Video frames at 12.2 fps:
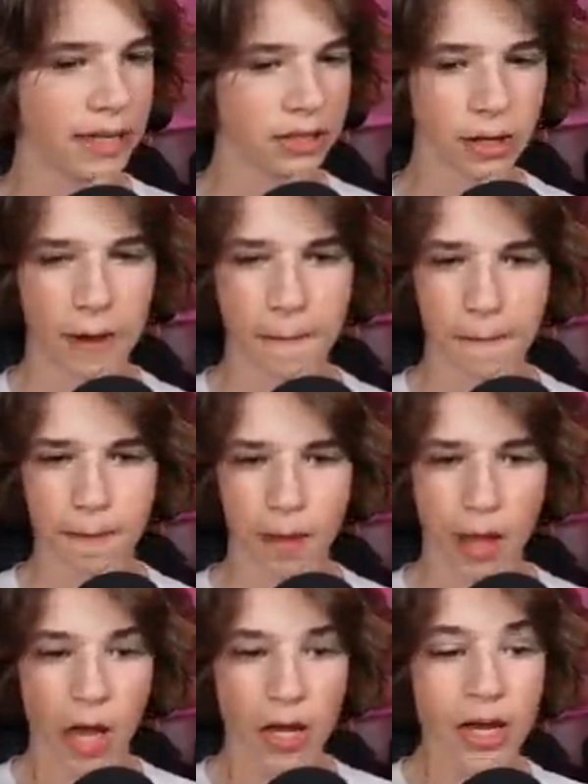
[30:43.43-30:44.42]
this
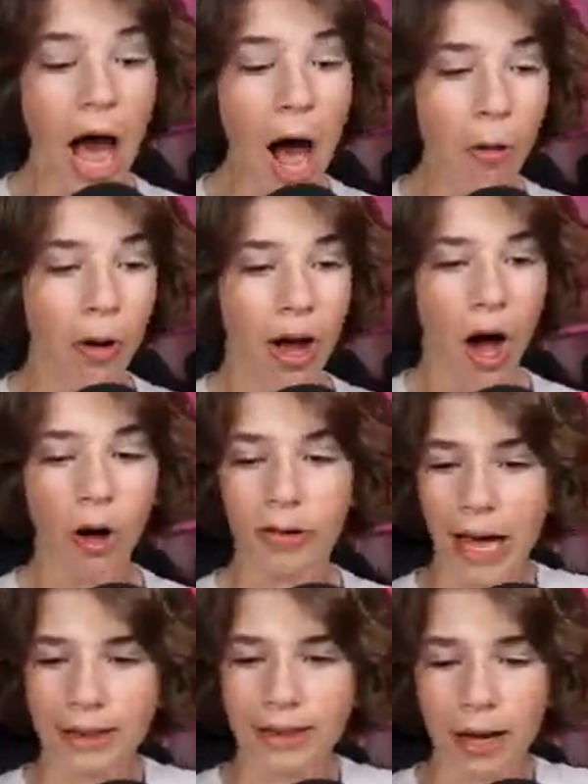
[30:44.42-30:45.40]
match. No! Okay,
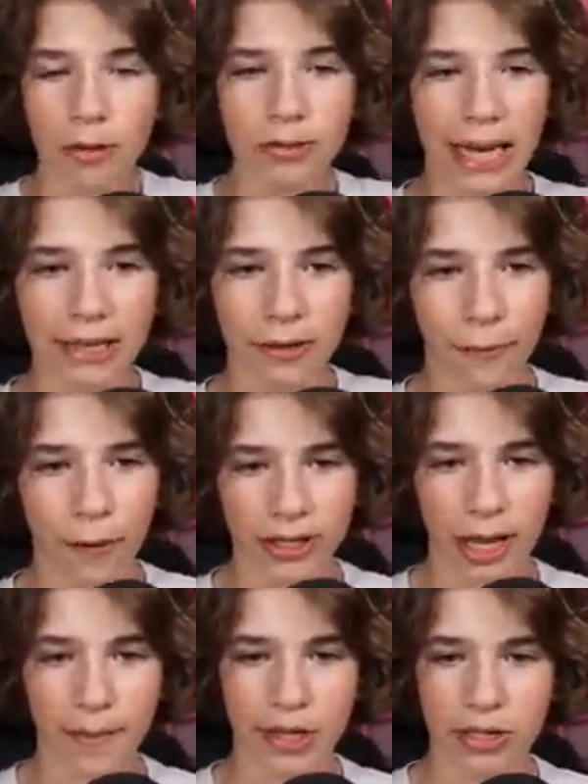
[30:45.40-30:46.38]
I thought he was dead to fall
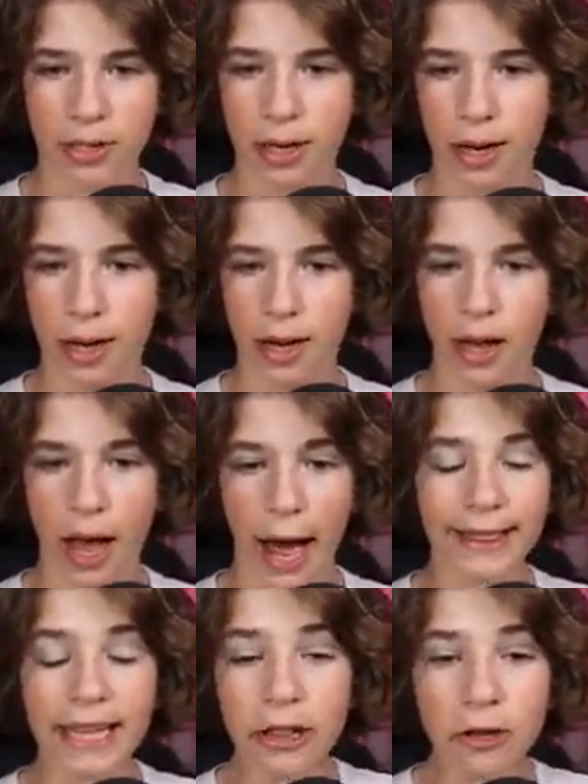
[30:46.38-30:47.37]
damage. I
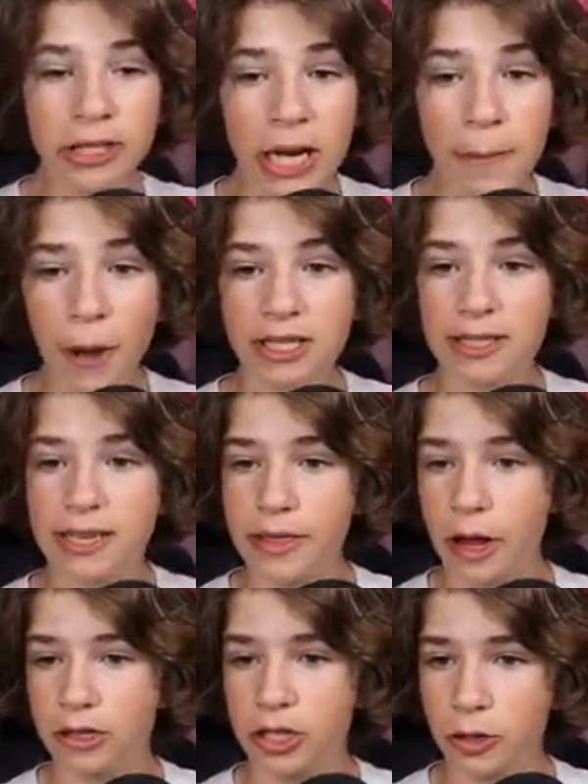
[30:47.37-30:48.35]
think there's impulses in
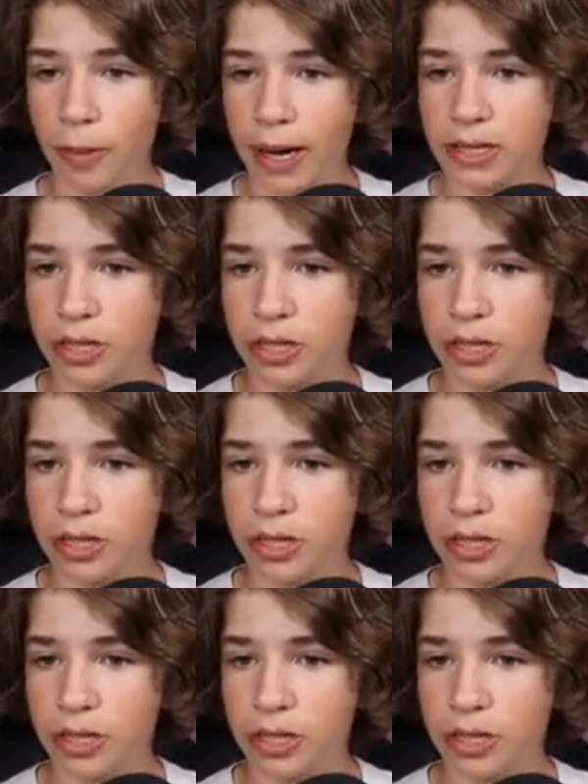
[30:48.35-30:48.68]
there. To your right, to your